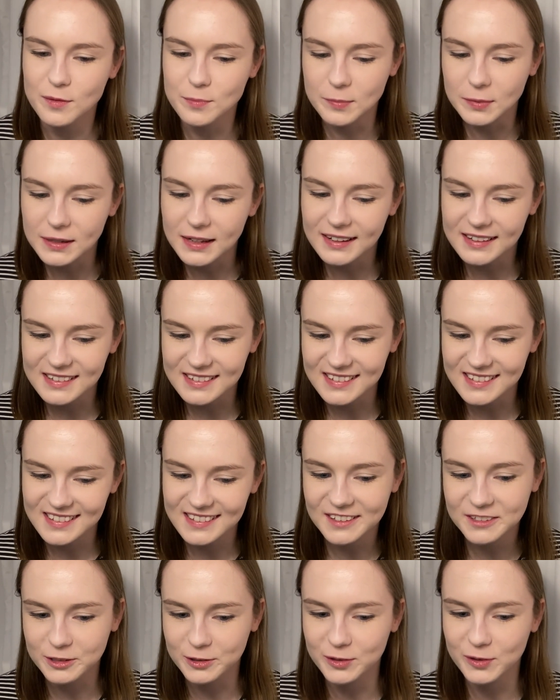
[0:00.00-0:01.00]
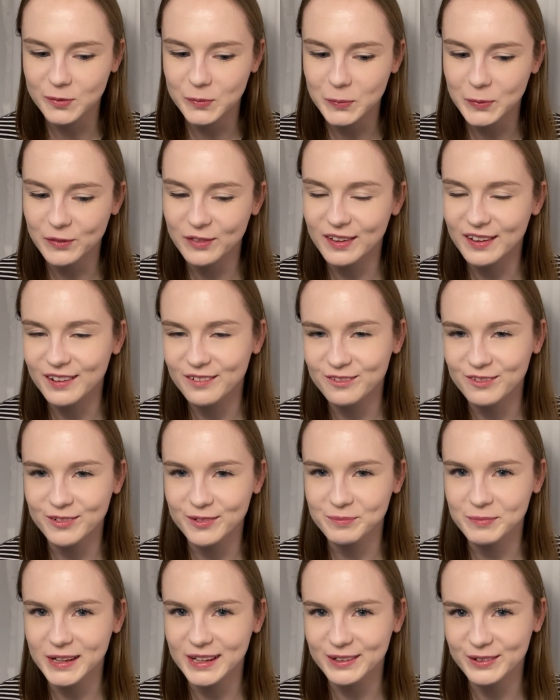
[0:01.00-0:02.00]
a plait is such a normal thing
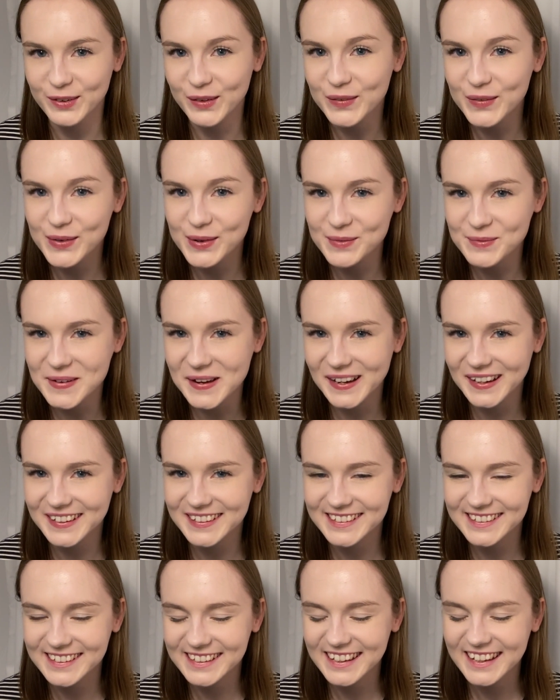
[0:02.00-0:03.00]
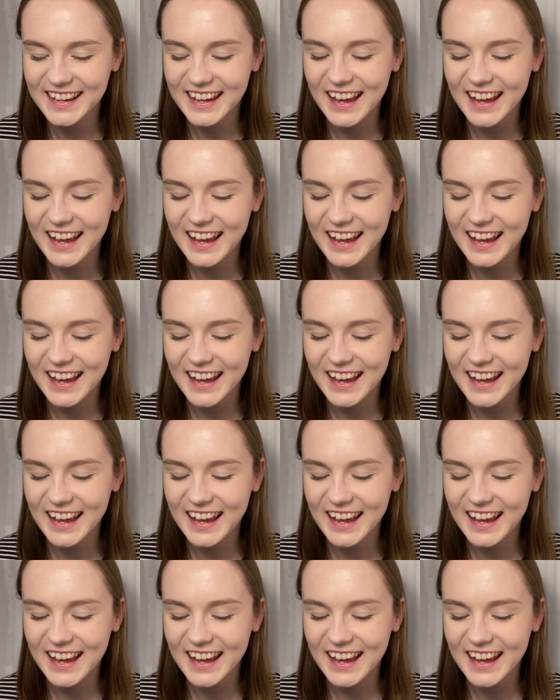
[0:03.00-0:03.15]
for me to talk about,